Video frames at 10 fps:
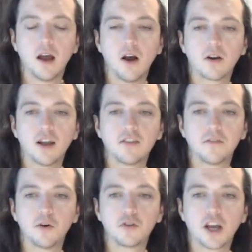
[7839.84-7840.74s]
Okay,
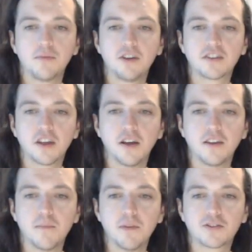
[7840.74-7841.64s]
so Phil James, yes,
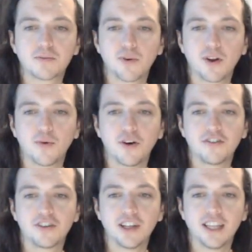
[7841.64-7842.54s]
the misprint was
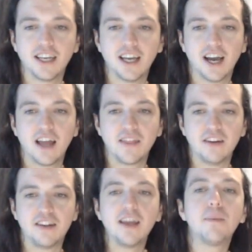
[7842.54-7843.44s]
in the
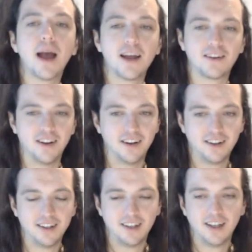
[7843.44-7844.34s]
D pattern
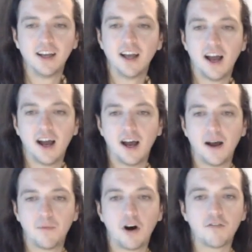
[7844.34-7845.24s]

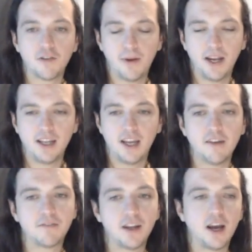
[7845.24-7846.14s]
of the PDF.
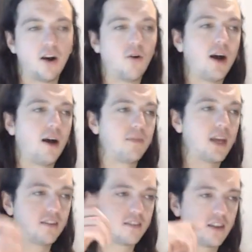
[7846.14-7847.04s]
Now
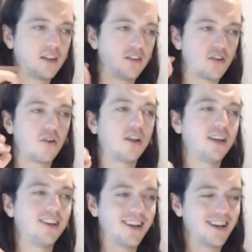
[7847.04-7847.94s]
it's
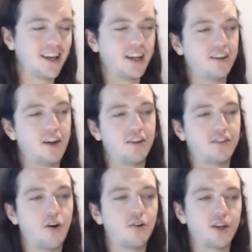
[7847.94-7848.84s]

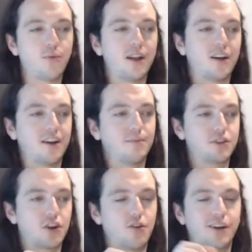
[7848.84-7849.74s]
only when I'm
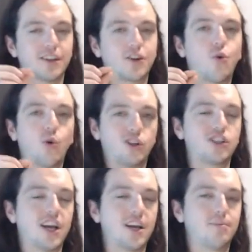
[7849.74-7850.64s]
showing the chord
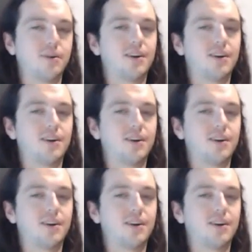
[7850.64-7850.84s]
shape